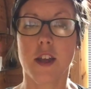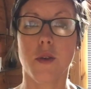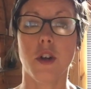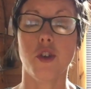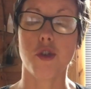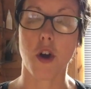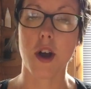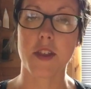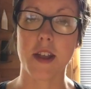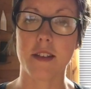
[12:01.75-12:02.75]
You can
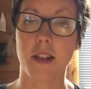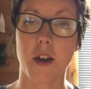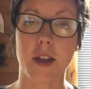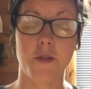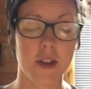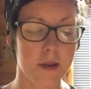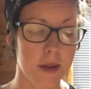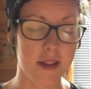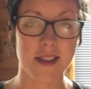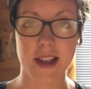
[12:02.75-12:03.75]
try things like
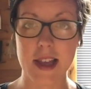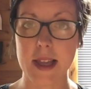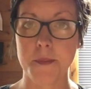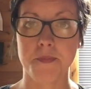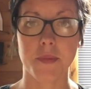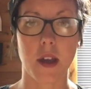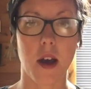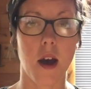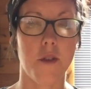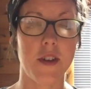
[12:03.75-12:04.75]
vitamin C,
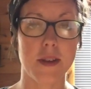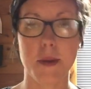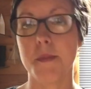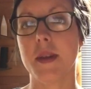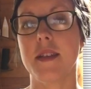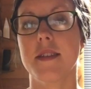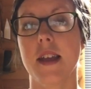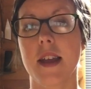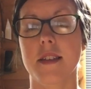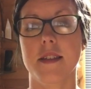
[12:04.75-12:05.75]
vitamin
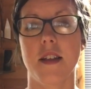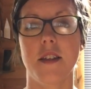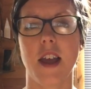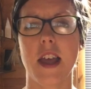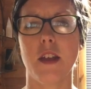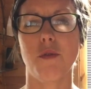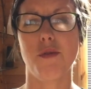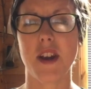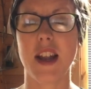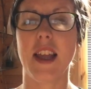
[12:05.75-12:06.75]
B6. They
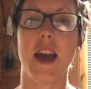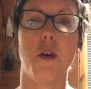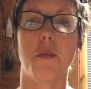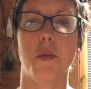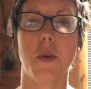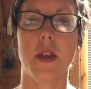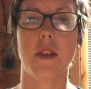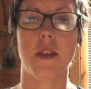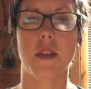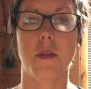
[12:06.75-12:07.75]
really help
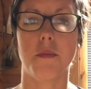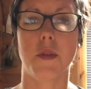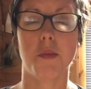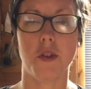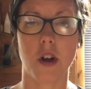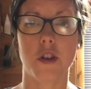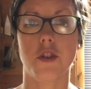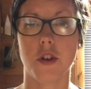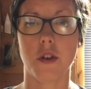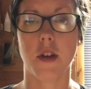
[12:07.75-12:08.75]
with the
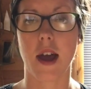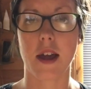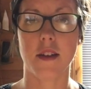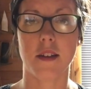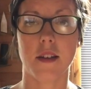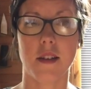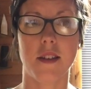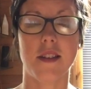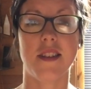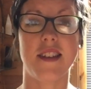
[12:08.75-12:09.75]
production and
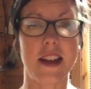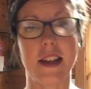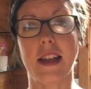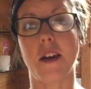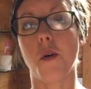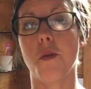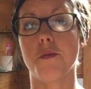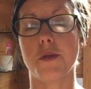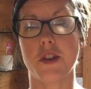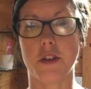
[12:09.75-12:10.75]
sustaining
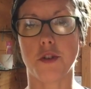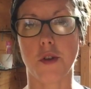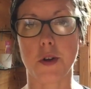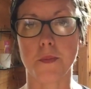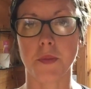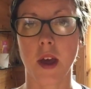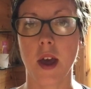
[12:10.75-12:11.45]
of progesterone.